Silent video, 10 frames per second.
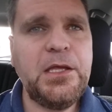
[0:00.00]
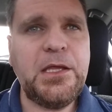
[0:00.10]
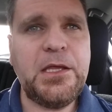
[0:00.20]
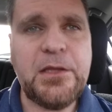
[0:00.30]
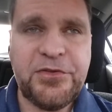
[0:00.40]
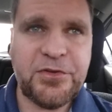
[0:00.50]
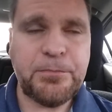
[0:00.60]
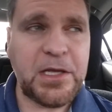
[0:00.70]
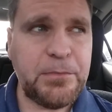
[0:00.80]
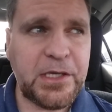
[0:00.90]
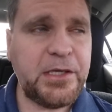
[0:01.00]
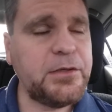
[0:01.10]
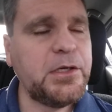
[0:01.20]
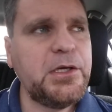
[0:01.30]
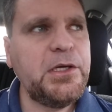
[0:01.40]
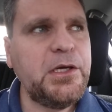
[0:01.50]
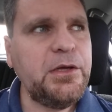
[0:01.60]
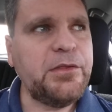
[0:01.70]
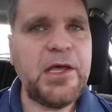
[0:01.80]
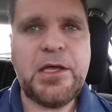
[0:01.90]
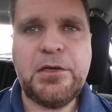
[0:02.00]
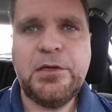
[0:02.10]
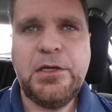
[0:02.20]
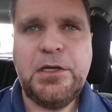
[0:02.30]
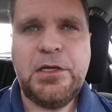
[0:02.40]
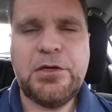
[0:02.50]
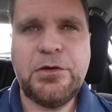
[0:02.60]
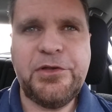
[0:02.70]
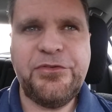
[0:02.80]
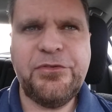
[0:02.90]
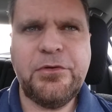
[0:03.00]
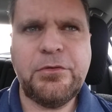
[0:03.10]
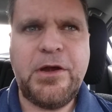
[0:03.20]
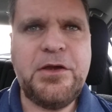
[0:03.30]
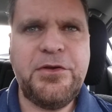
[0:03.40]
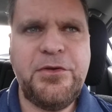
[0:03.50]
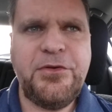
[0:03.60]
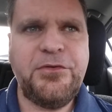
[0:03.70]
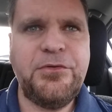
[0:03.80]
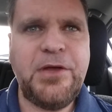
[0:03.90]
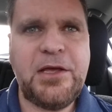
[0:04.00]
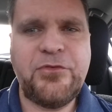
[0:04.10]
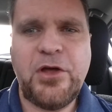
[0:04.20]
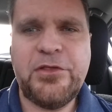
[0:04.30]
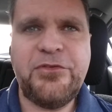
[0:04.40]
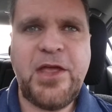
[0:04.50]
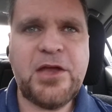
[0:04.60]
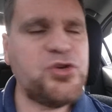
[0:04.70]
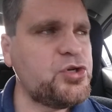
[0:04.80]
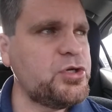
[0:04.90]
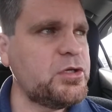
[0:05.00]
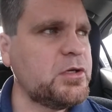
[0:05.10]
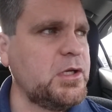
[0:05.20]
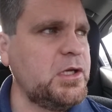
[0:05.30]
at least in my mind, that, it's great to have all this action